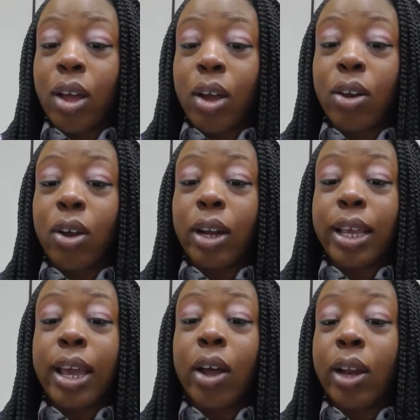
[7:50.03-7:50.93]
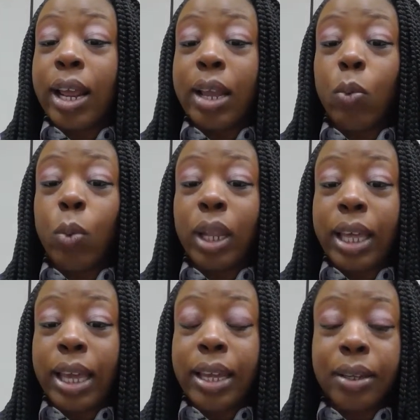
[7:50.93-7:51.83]
on any
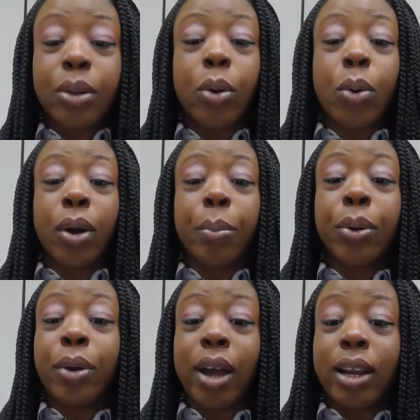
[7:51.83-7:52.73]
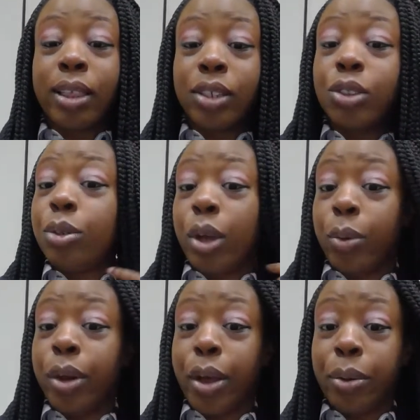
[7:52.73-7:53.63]
willy or punani that you
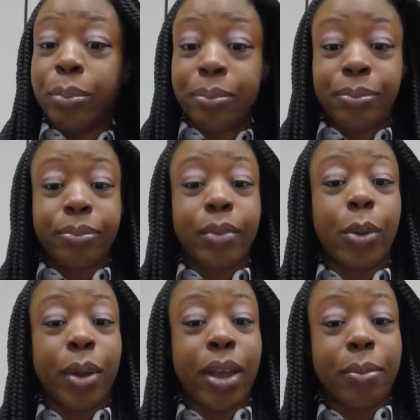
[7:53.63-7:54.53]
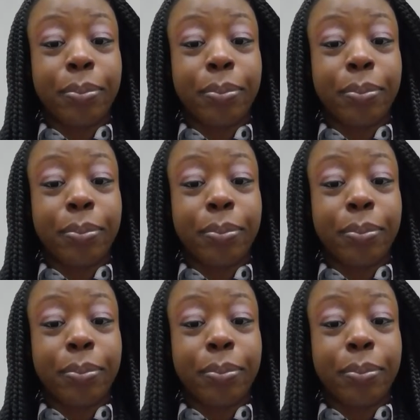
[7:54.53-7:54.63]
don't know, okay?